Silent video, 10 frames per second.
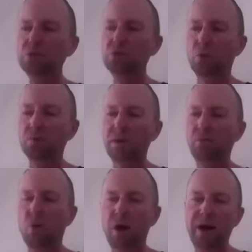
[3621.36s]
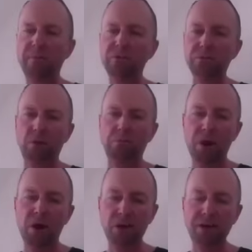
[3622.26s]
story of what happened to Bob
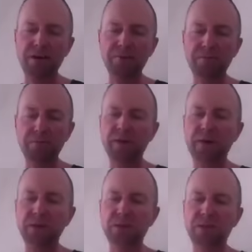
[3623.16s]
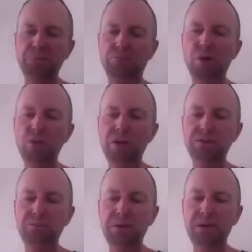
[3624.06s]
Marley is that he broke his
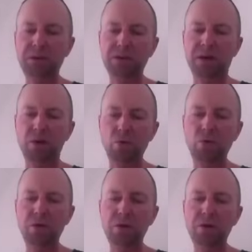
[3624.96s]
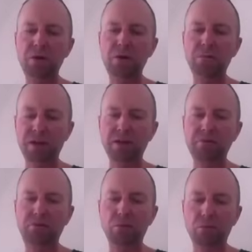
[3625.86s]
big toe playing
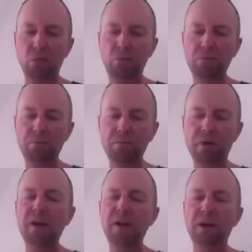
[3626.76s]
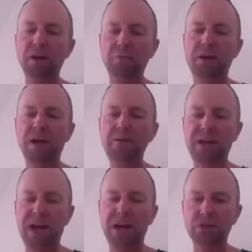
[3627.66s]
football, and it became
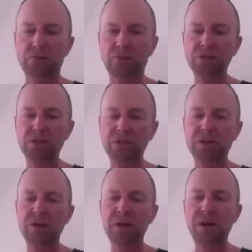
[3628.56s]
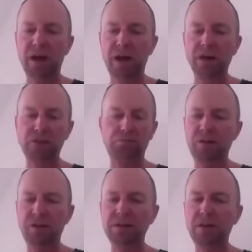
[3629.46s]
cancerous and it
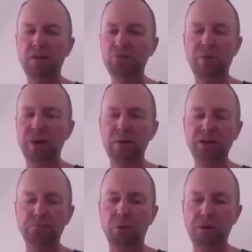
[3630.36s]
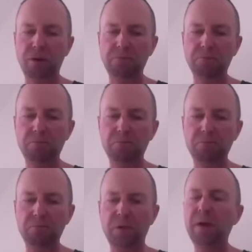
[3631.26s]
spread throughout his body.
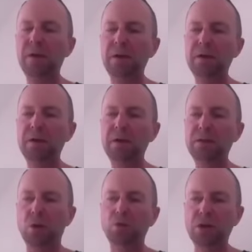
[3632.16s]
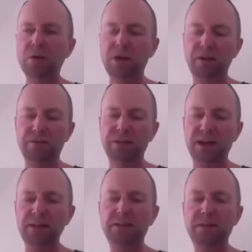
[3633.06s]
The alternative
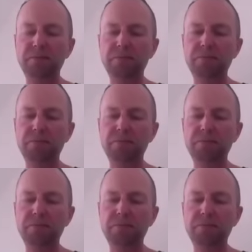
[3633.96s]
take,